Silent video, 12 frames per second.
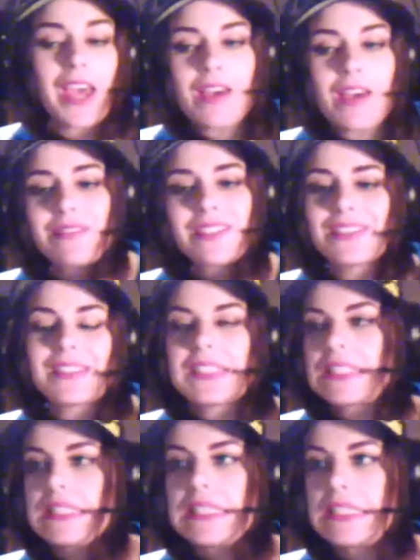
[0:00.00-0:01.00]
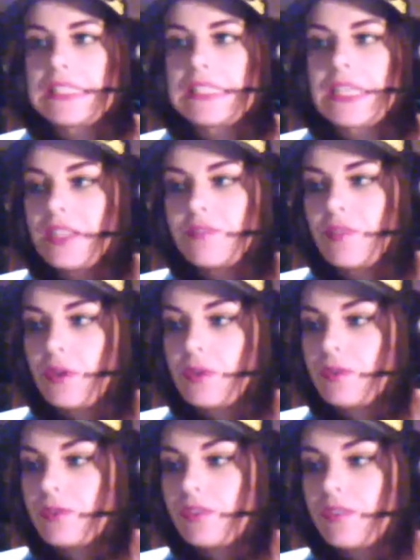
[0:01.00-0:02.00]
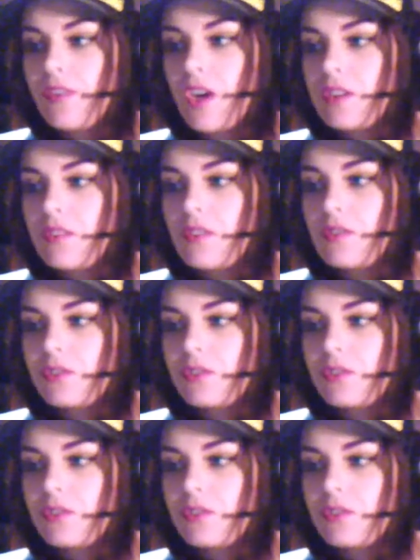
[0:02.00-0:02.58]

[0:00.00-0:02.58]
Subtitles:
I haven't seen any photos of her, though.